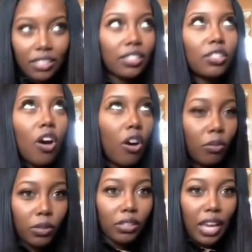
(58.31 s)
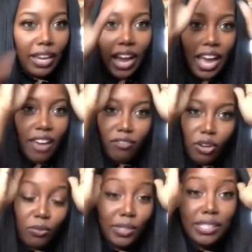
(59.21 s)
This is all real. Like, I have
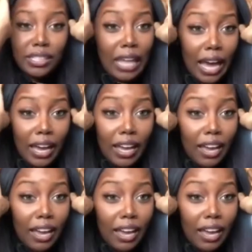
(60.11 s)
no reason to lie.